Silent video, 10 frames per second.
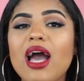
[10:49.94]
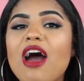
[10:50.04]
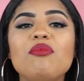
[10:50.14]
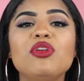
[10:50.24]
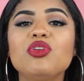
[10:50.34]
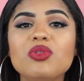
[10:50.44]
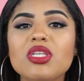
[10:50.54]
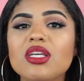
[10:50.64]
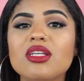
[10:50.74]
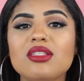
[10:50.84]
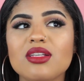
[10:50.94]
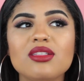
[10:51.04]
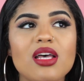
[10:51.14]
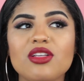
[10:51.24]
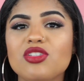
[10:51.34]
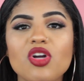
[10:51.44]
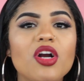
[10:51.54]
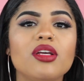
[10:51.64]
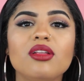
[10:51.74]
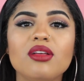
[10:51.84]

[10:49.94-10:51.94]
I've been using it since I started